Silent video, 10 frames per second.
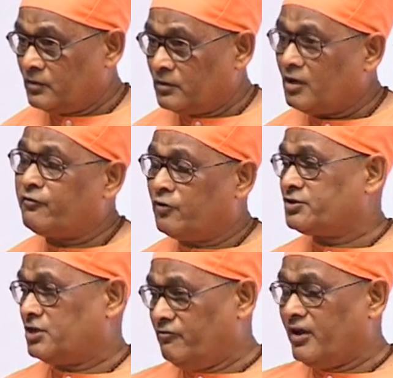Of course,
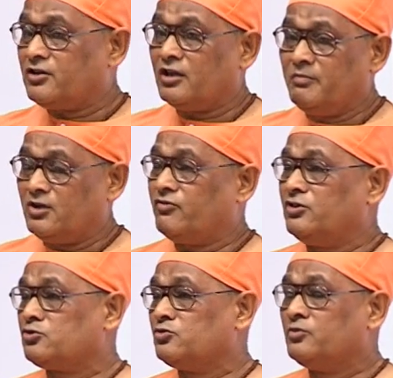he went in
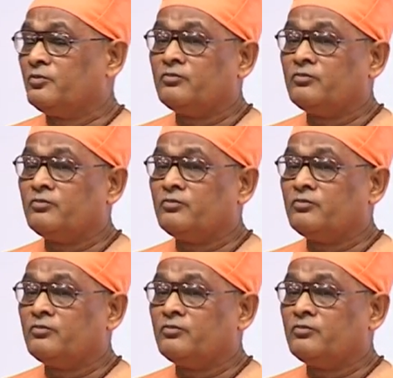between to